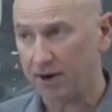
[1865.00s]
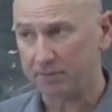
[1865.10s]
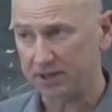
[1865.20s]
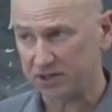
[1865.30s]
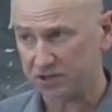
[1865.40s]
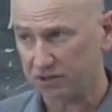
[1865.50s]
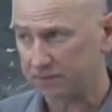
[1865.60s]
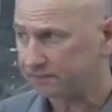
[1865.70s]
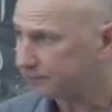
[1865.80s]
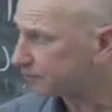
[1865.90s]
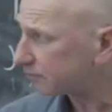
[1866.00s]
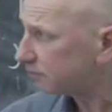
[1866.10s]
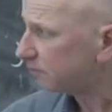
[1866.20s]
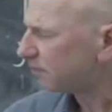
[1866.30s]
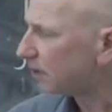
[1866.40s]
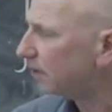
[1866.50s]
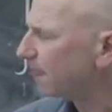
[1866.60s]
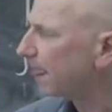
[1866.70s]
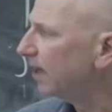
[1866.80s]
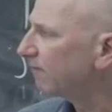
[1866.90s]
properties and so on.
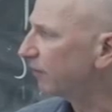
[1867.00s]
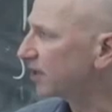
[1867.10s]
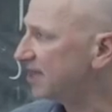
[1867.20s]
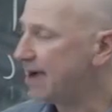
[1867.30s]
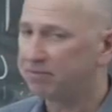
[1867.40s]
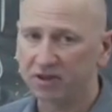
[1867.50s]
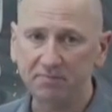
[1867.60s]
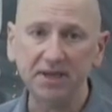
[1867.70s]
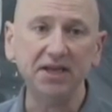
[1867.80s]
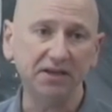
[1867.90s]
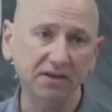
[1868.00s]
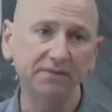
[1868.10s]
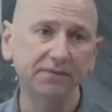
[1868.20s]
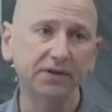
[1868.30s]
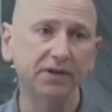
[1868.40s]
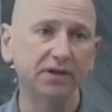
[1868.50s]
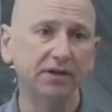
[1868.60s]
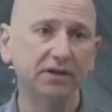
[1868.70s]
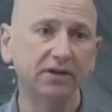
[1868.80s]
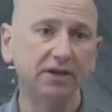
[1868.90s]
For example, the mean,
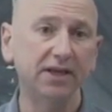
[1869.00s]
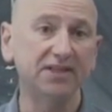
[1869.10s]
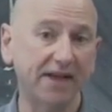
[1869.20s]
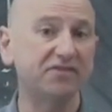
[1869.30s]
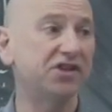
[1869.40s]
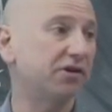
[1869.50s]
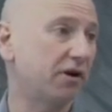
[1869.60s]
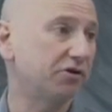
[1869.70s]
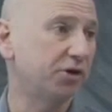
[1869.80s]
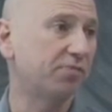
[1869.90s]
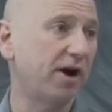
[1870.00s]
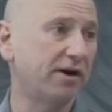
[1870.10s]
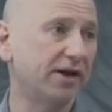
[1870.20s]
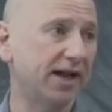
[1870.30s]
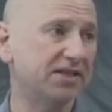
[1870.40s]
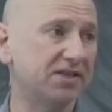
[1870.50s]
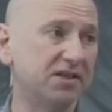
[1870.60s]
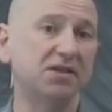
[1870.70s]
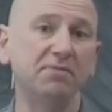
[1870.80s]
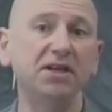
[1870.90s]
is F0. Your prior guess
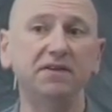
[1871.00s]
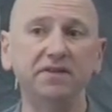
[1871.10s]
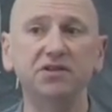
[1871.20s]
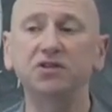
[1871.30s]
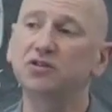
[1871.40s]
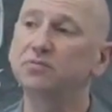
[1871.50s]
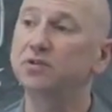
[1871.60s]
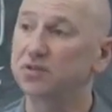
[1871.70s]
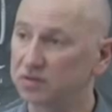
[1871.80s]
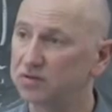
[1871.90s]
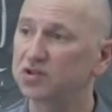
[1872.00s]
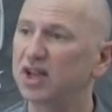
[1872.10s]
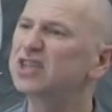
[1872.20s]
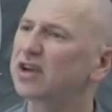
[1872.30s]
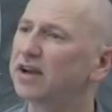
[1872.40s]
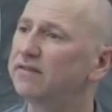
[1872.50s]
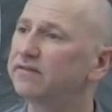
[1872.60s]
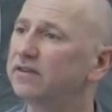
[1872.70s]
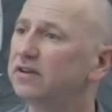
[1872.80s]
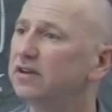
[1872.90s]
is the mean of this distribution. So that's kind of
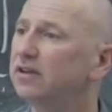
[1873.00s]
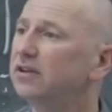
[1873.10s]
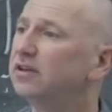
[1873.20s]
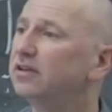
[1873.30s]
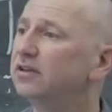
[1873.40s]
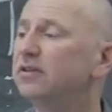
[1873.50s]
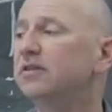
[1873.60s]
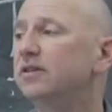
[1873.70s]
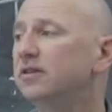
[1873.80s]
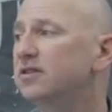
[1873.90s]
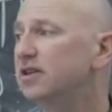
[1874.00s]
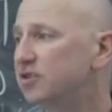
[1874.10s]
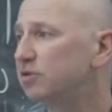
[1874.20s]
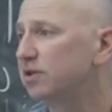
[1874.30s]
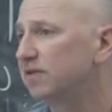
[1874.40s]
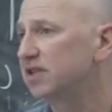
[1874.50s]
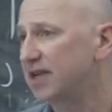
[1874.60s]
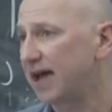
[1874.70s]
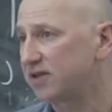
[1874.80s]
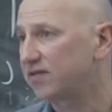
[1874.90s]
intuitively
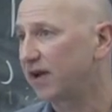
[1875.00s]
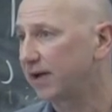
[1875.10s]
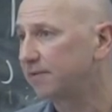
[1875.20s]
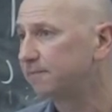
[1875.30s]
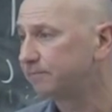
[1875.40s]
satisfying.